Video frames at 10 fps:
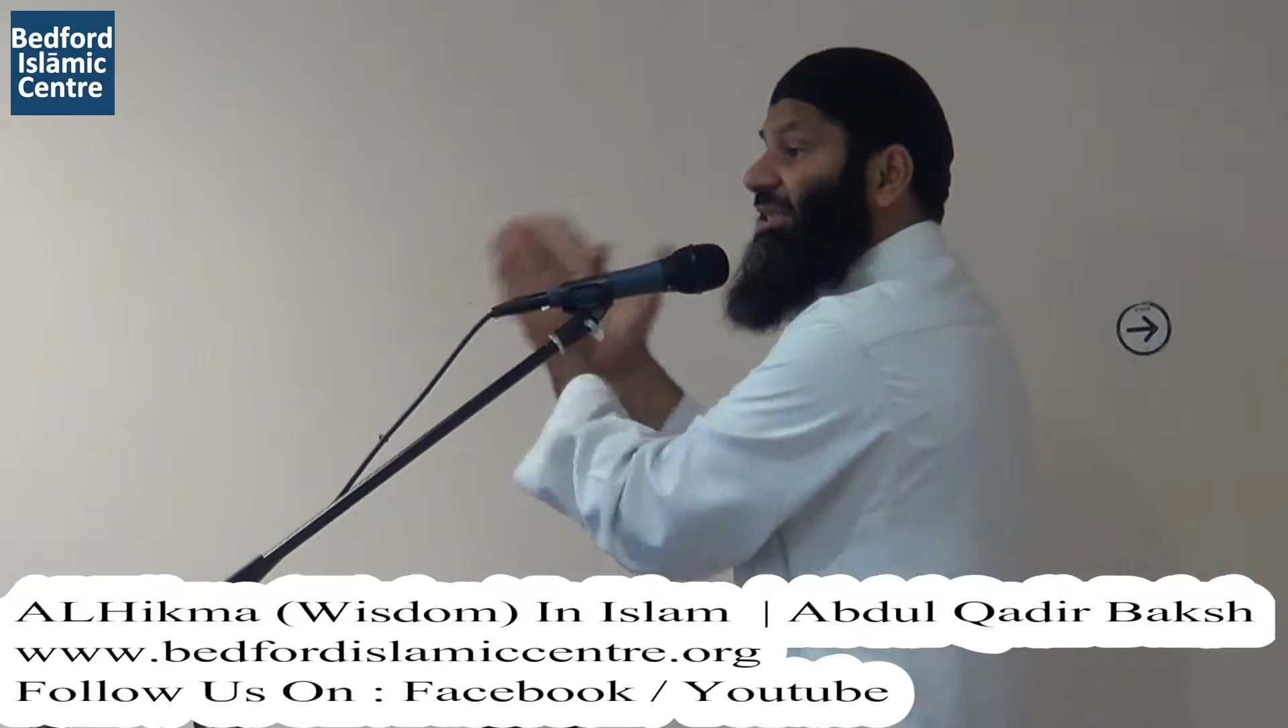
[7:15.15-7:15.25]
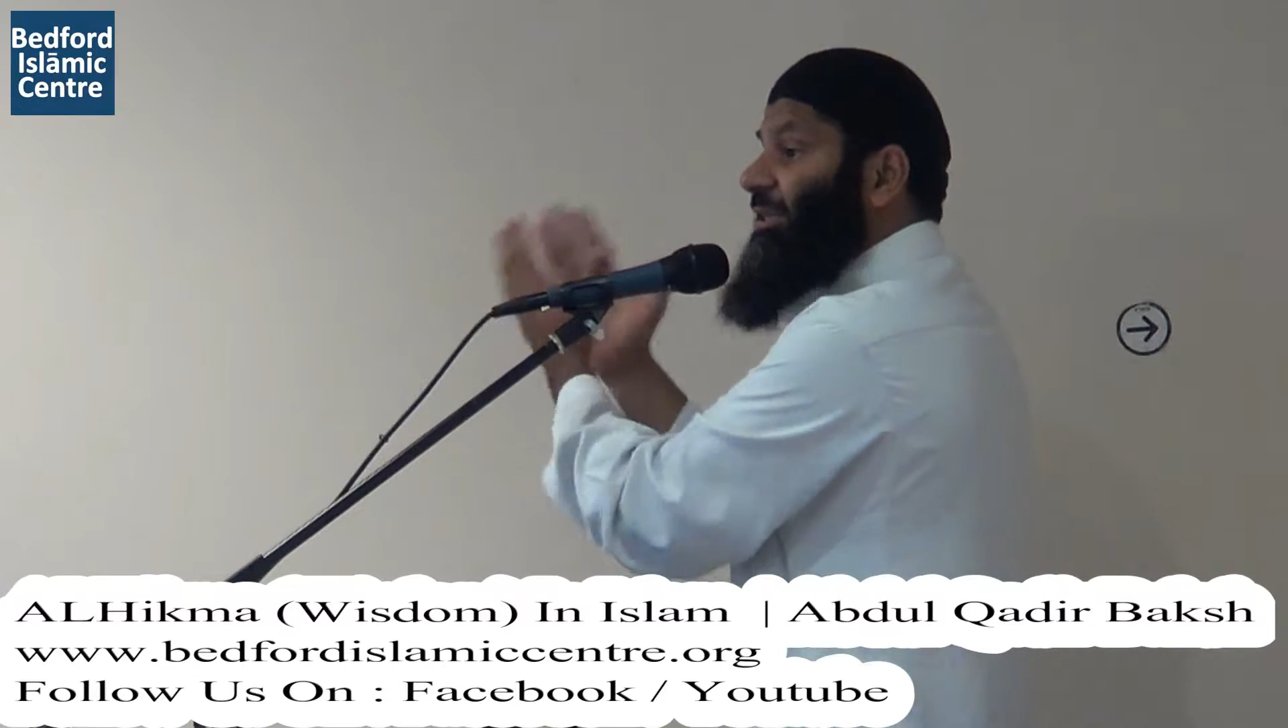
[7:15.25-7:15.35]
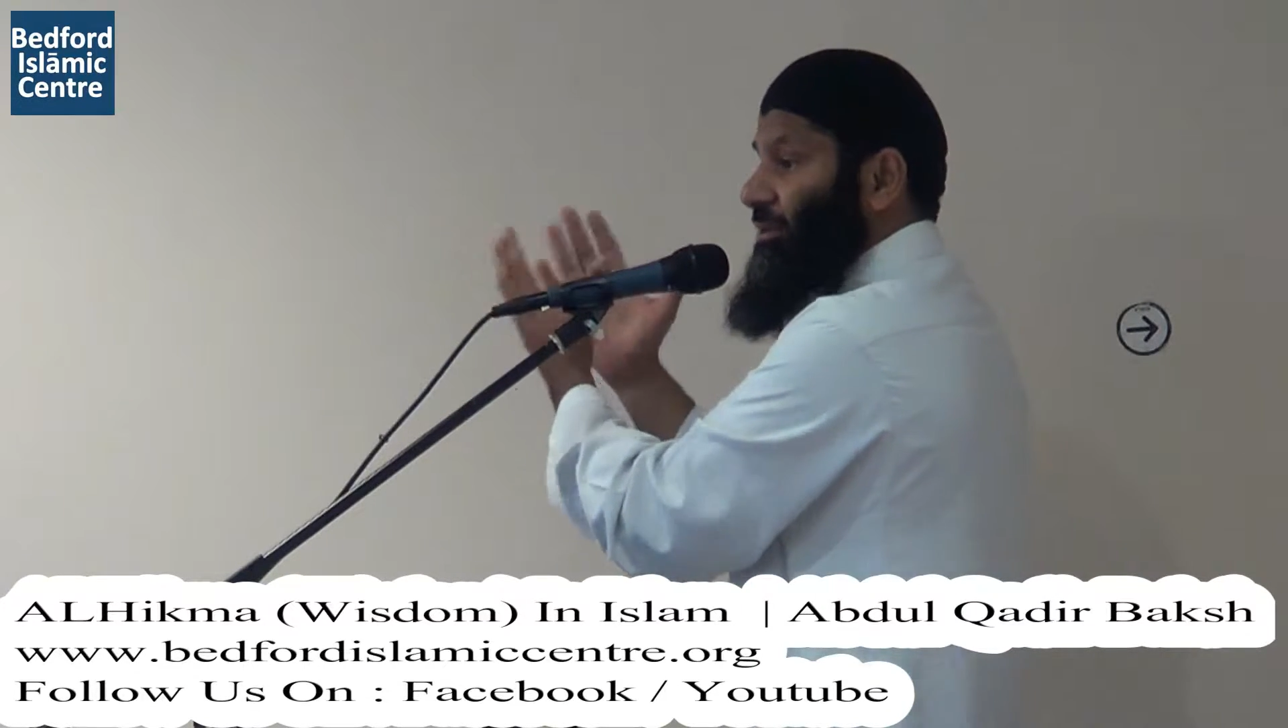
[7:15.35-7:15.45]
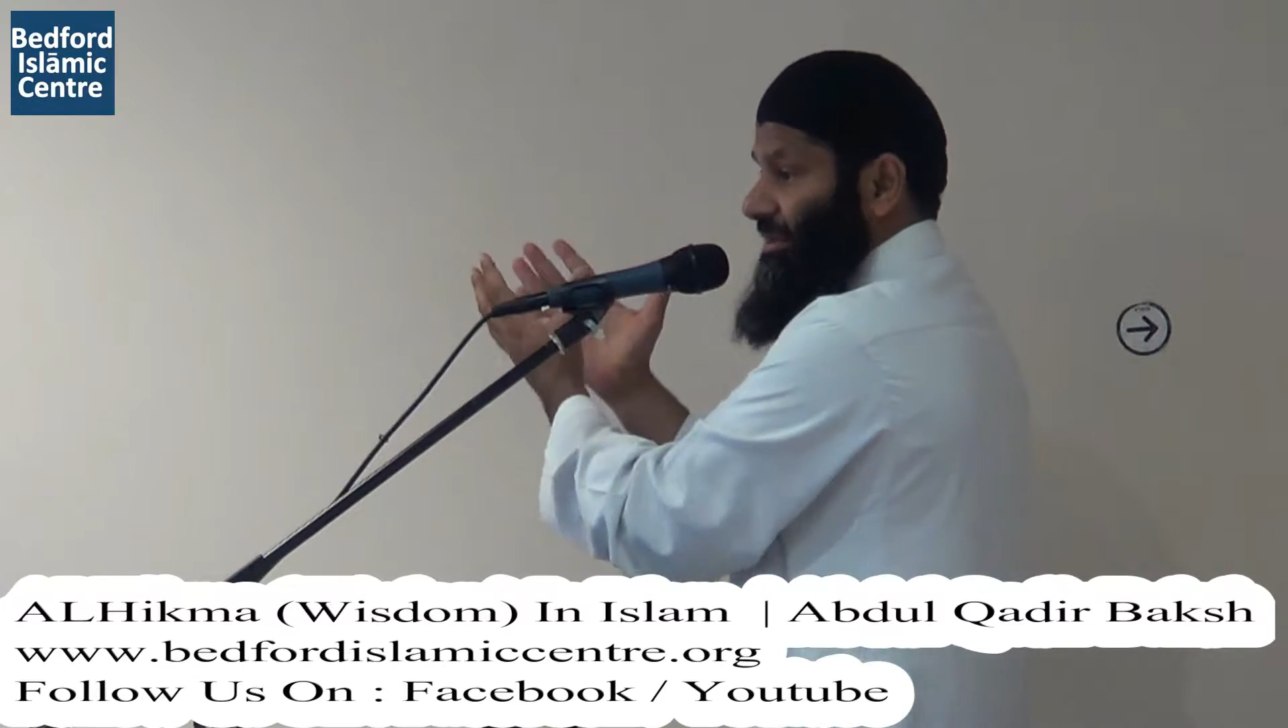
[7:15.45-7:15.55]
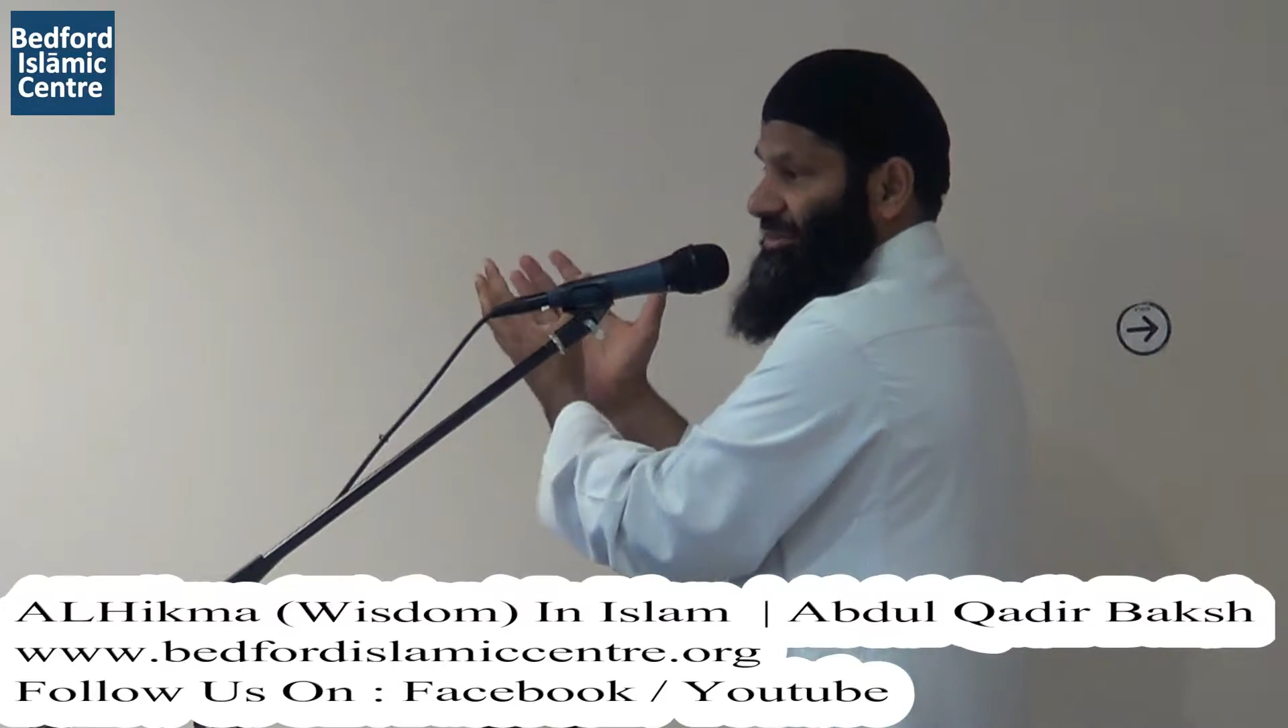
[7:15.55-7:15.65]

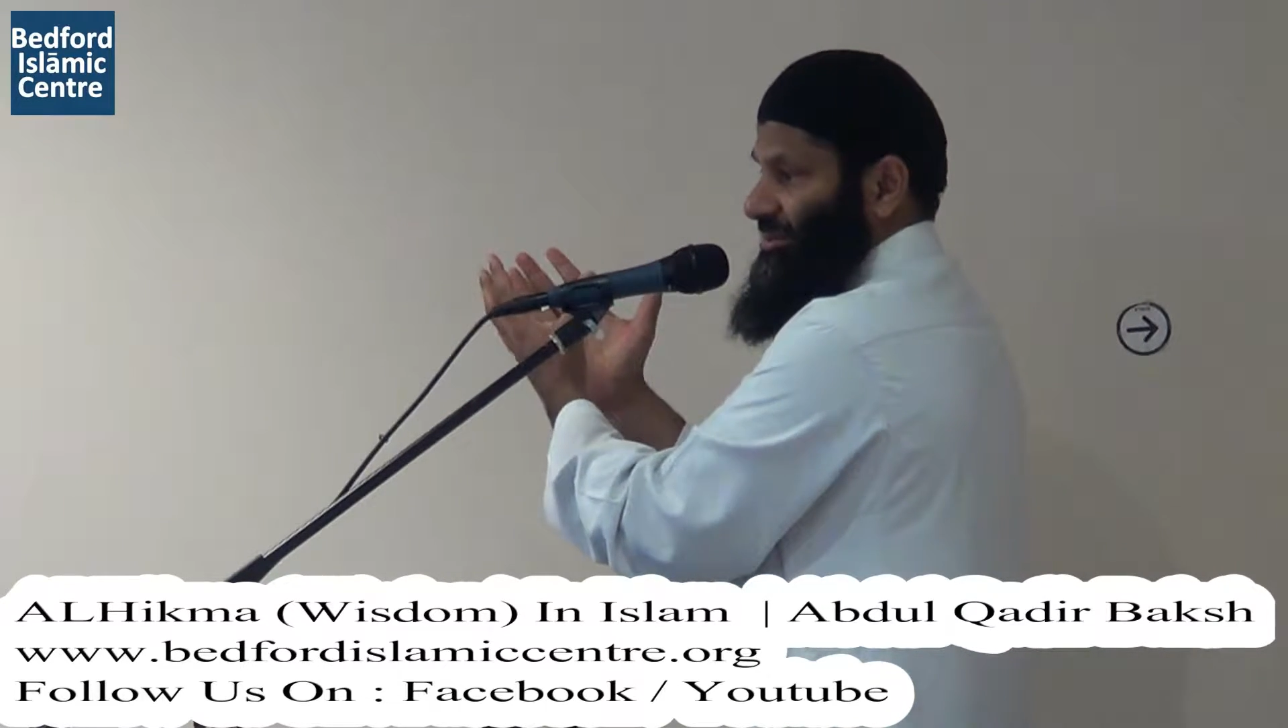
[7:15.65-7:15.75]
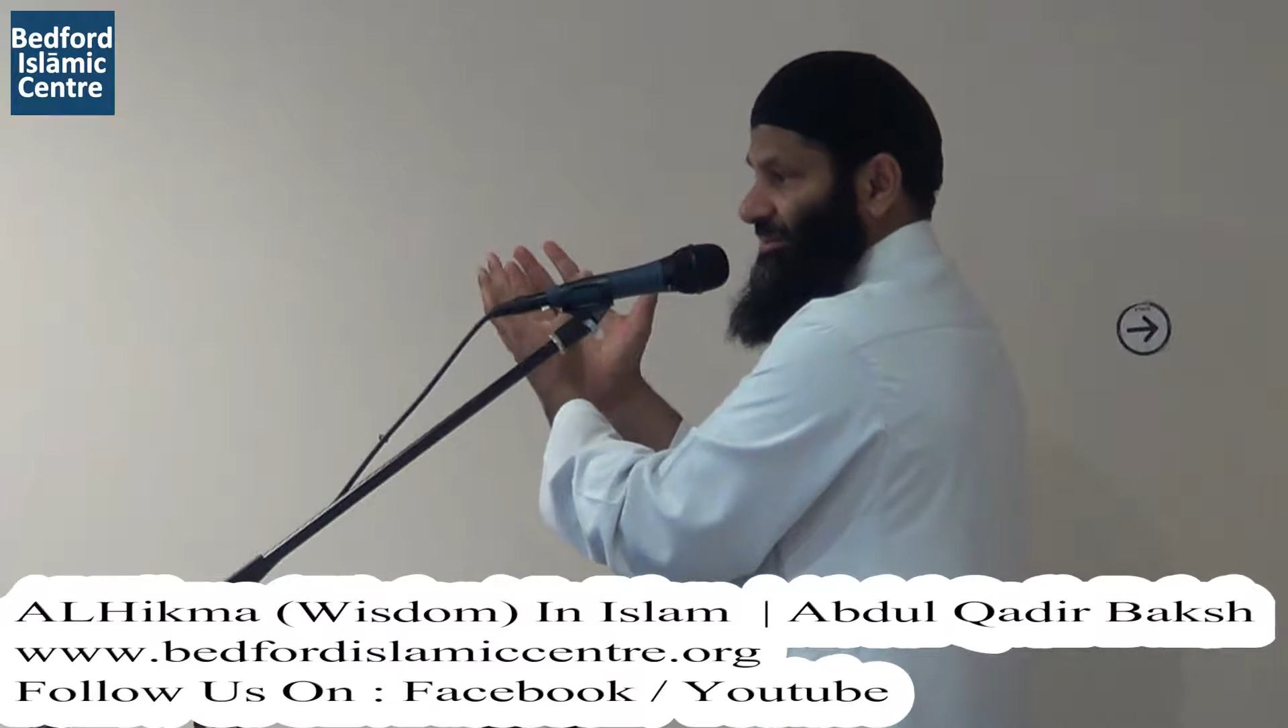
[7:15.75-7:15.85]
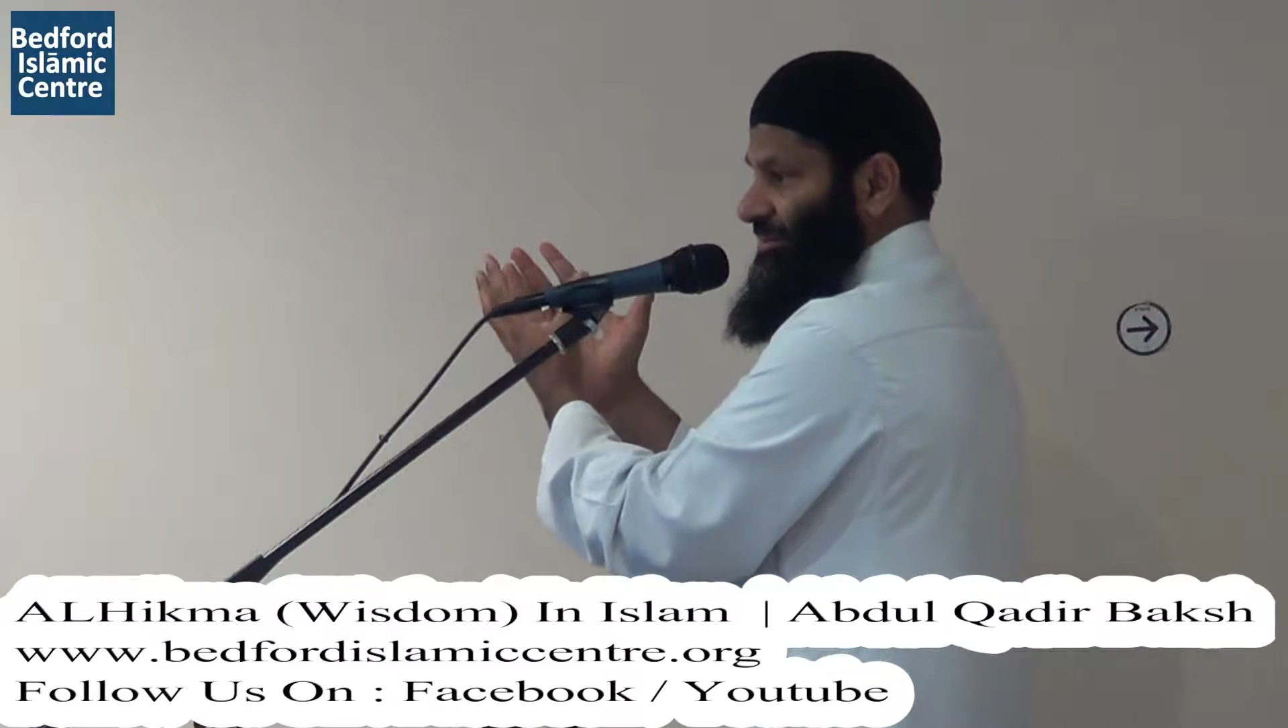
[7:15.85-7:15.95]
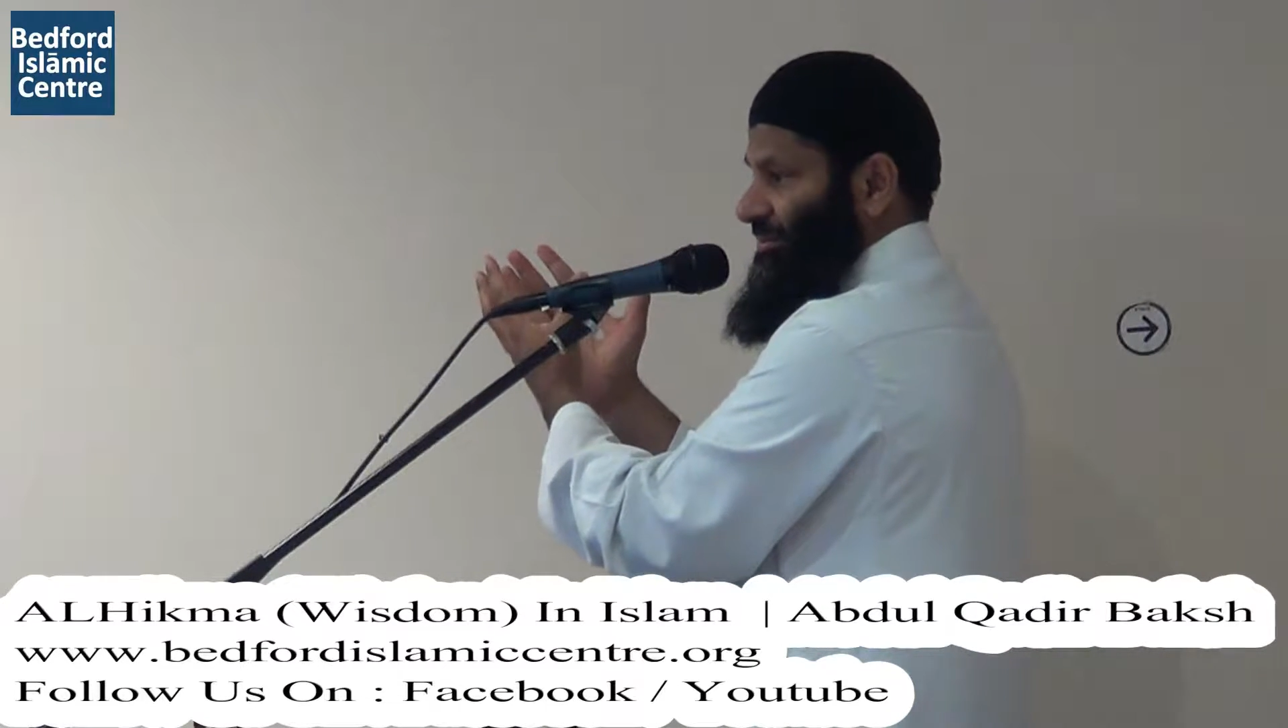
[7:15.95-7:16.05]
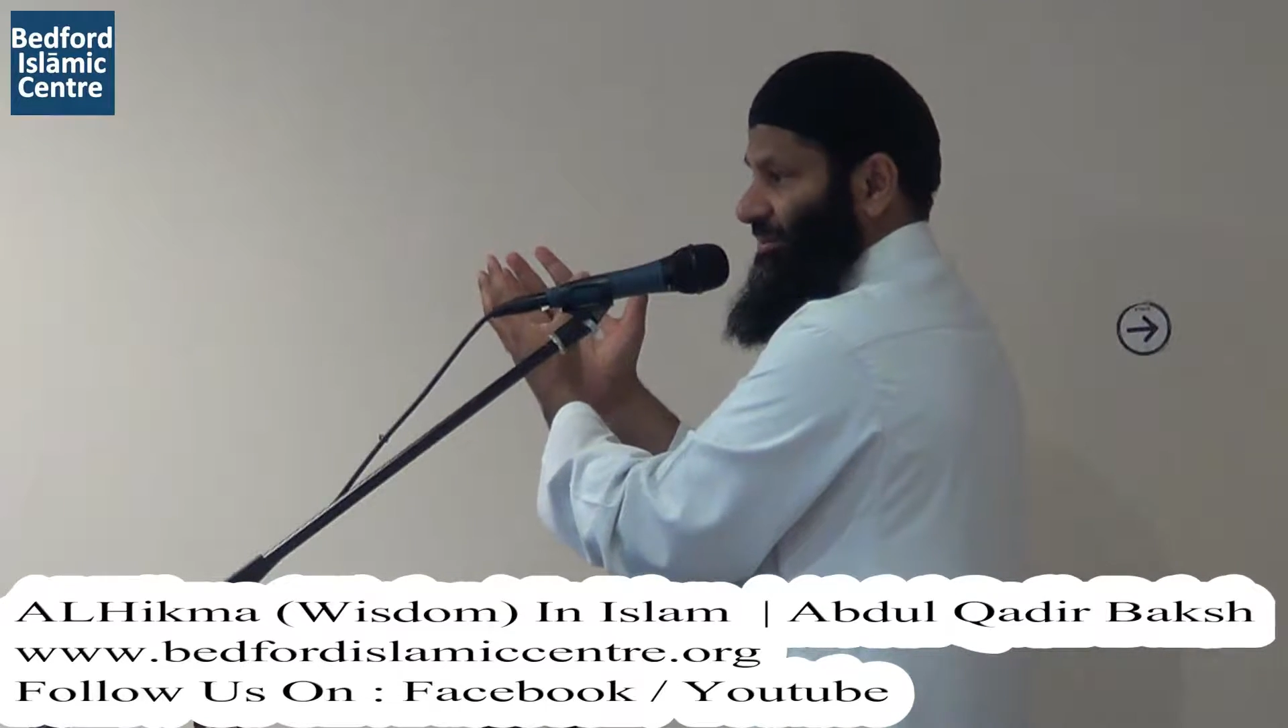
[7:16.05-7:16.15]
incorrect.